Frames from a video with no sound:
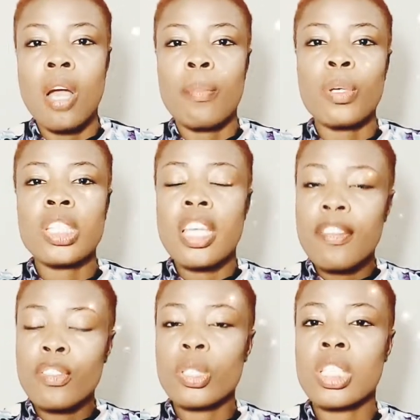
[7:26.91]
But
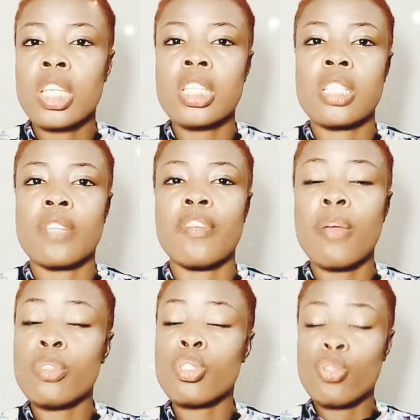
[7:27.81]
if your skin is a
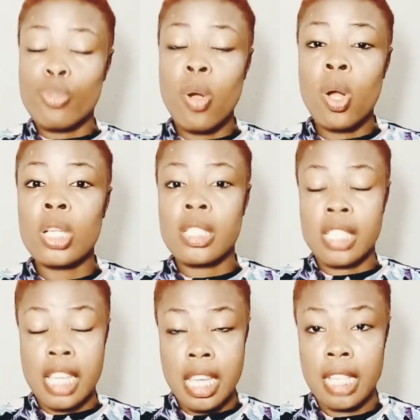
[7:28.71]
very strong
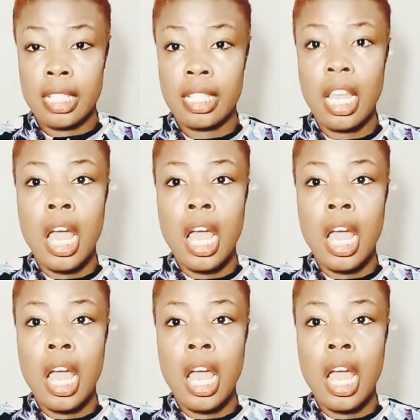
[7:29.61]
skin,